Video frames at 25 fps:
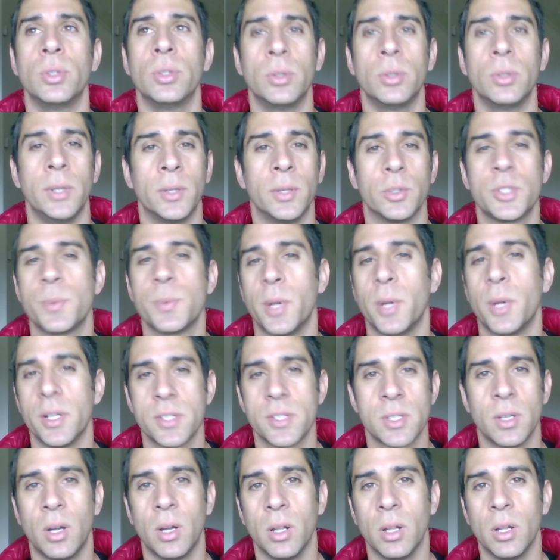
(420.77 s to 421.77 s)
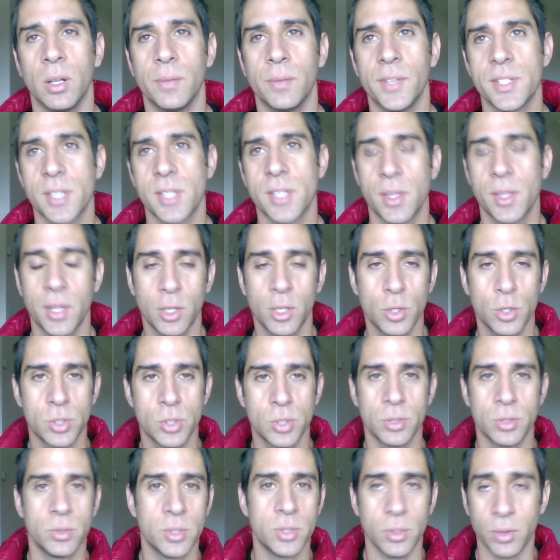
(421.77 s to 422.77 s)
in response to all of this? I think you should
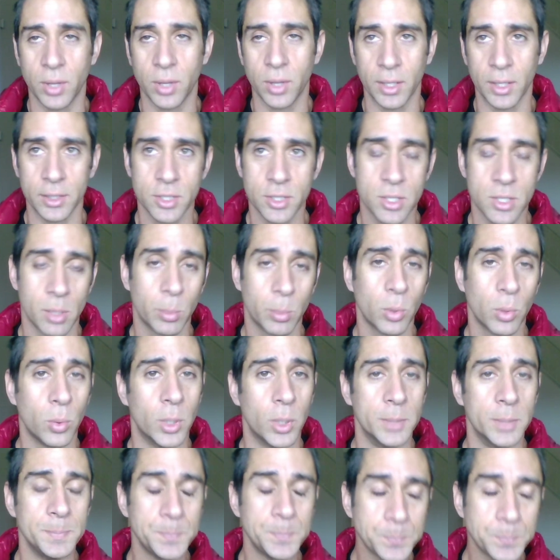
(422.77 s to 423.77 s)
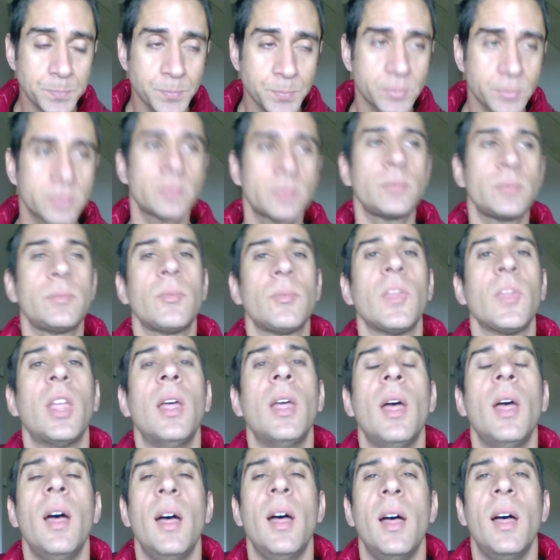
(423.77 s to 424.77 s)
do two things. Number one,
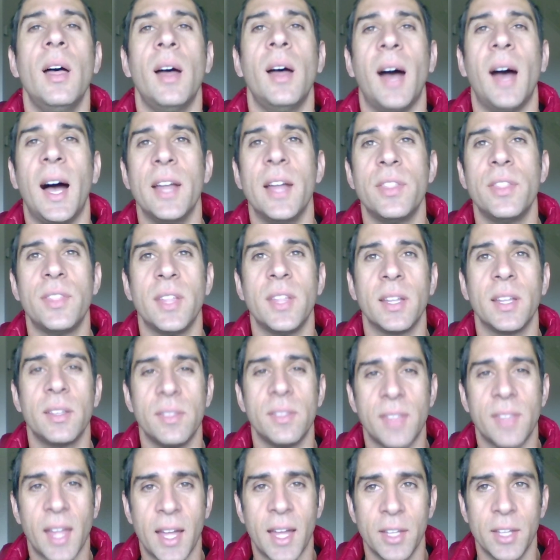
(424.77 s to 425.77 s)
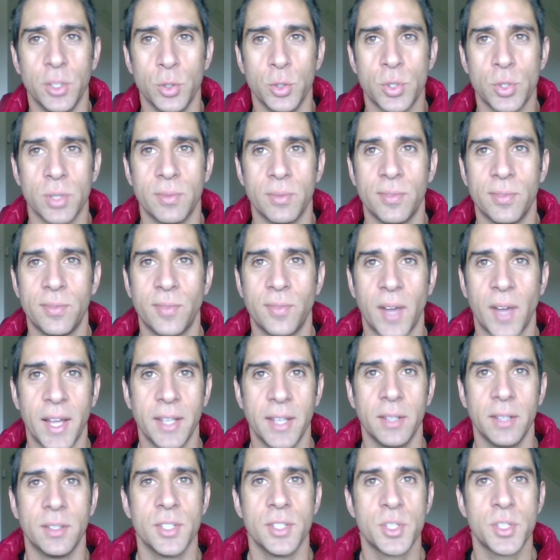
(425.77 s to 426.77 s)
I think that you should
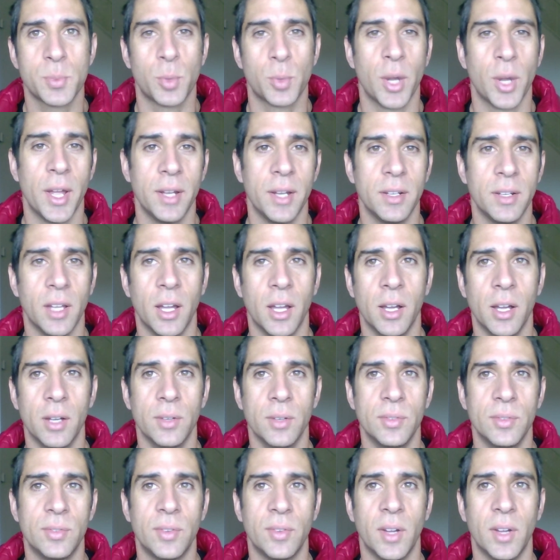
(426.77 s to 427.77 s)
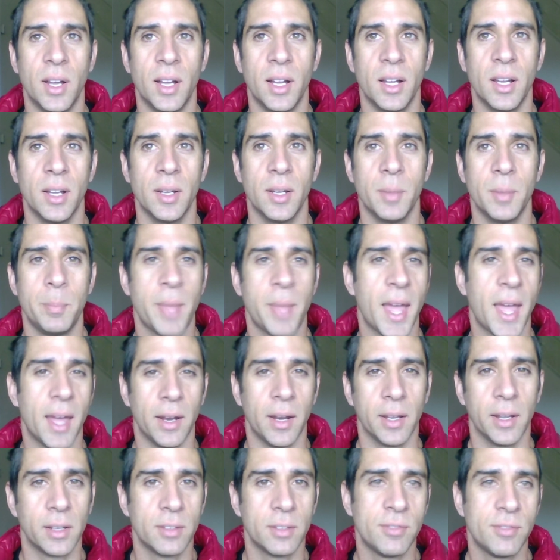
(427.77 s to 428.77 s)
fight the spread of
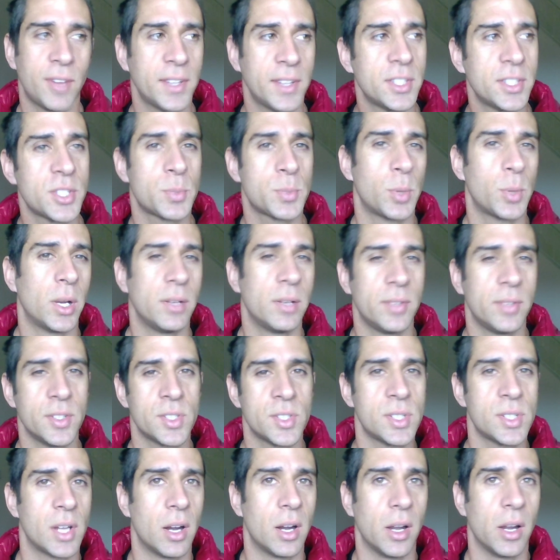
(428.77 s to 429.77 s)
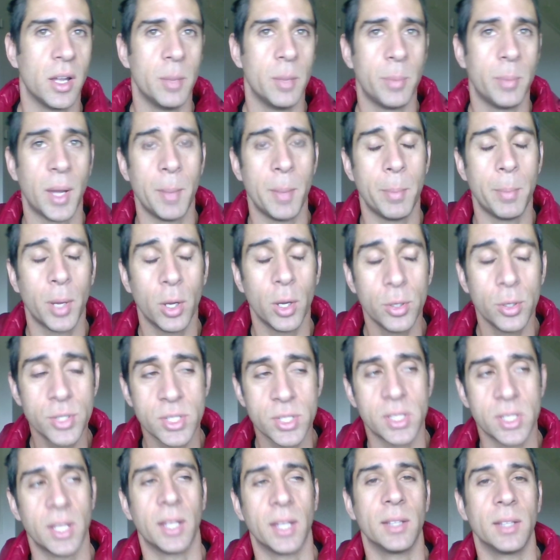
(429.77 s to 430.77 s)
panic, fight the spread of hysteria by
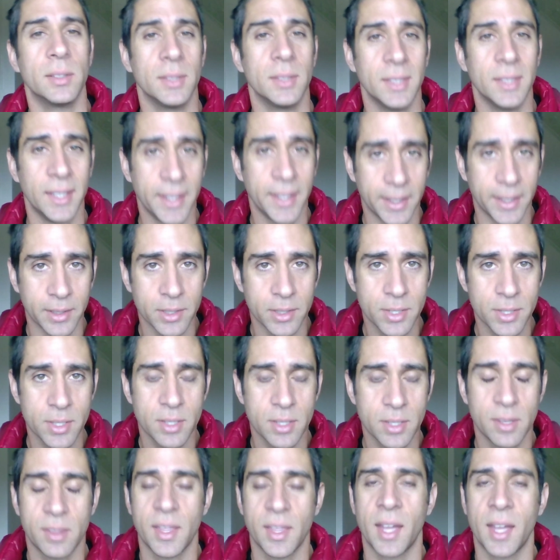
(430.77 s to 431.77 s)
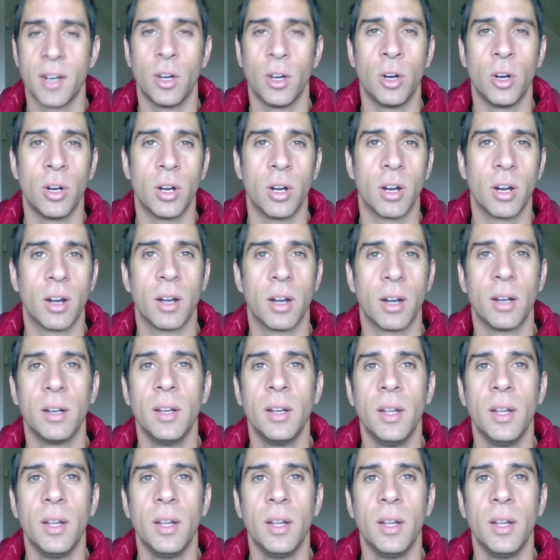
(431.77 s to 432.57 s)
posting links that are